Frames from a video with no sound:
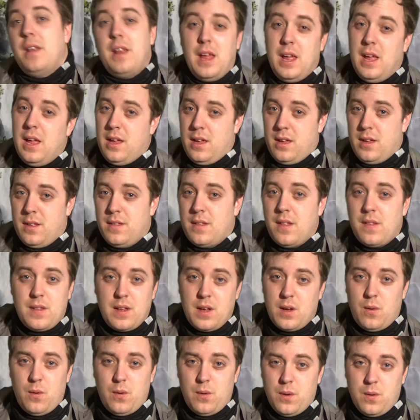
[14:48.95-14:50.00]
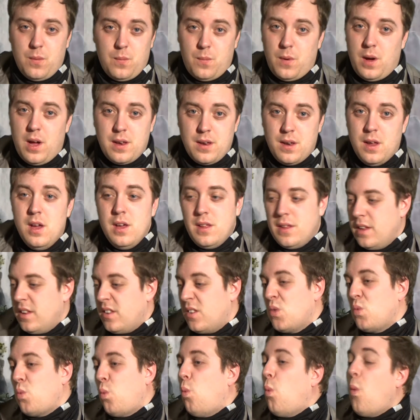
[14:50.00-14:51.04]
league than the old one.
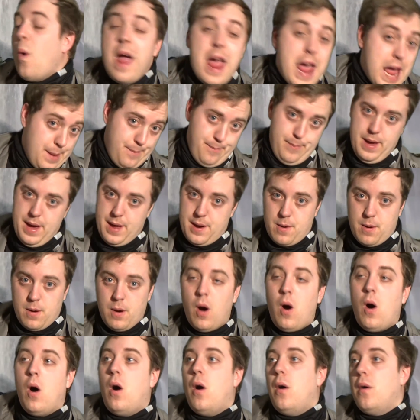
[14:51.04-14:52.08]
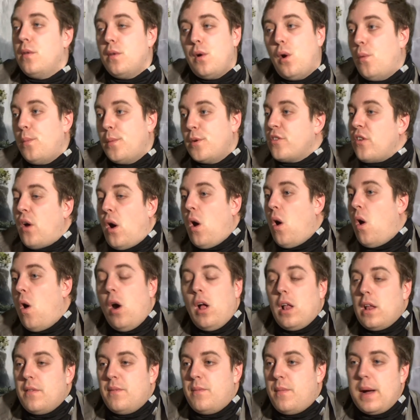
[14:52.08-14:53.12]
This is way better. Almost
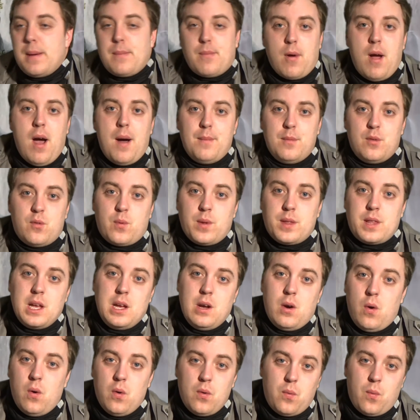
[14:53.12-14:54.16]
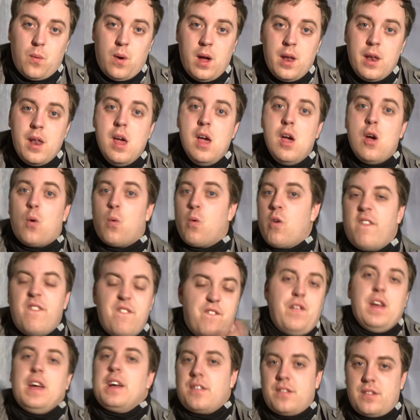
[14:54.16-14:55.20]
all of my problems with the old one were
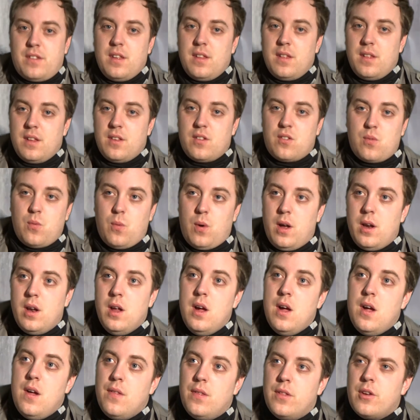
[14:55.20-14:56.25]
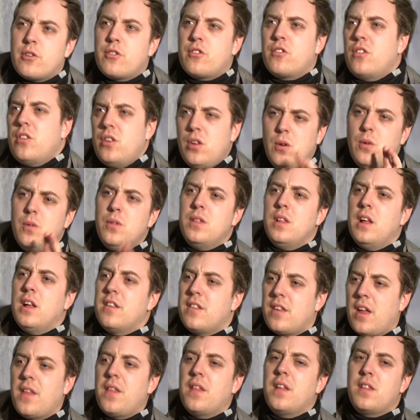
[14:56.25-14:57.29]
fixed in this one. There's two
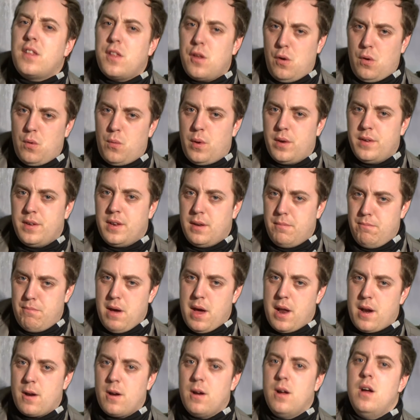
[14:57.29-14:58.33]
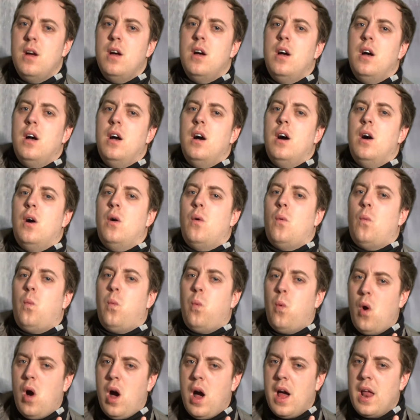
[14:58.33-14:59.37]
things I think the old one did better.
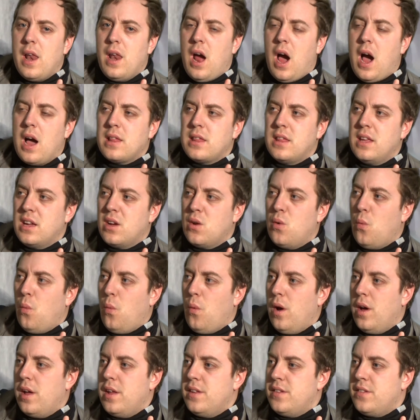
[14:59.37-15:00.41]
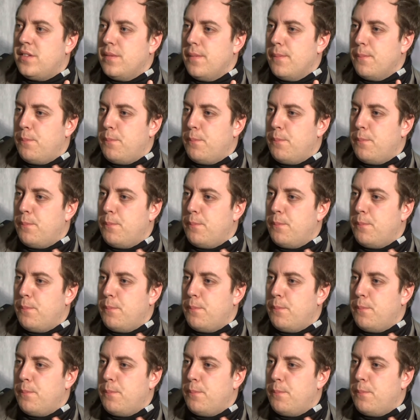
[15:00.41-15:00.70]
One, I think it was